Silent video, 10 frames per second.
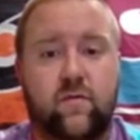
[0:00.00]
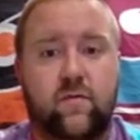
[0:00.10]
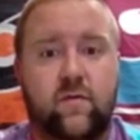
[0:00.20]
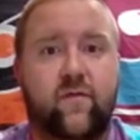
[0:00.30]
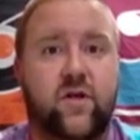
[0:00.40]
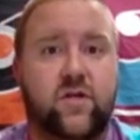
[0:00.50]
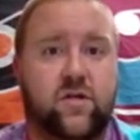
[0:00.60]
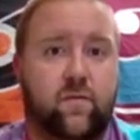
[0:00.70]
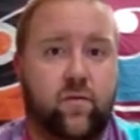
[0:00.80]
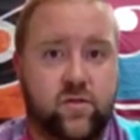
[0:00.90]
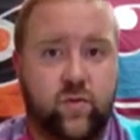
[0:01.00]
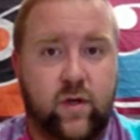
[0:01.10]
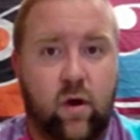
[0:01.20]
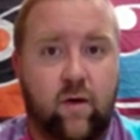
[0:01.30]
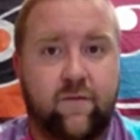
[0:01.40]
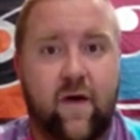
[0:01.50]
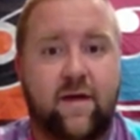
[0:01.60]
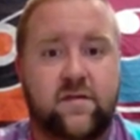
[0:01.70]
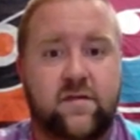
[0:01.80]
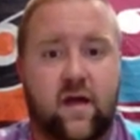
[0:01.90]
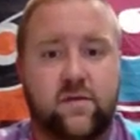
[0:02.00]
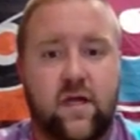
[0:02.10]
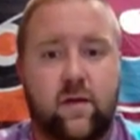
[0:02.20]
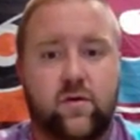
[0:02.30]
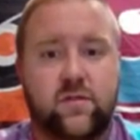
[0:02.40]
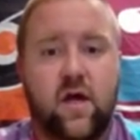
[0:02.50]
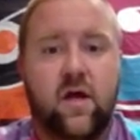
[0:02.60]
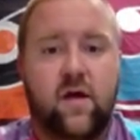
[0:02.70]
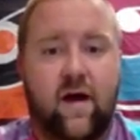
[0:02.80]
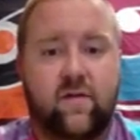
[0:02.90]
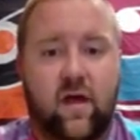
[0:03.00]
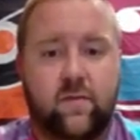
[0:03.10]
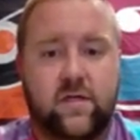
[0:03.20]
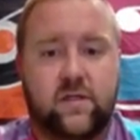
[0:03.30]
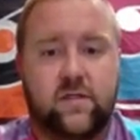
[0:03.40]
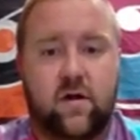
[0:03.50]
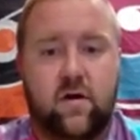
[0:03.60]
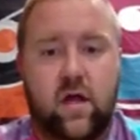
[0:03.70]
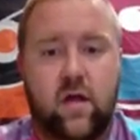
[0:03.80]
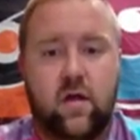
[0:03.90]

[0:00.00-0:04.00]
division because we know our 5's times tables. 5 times 6 is 30.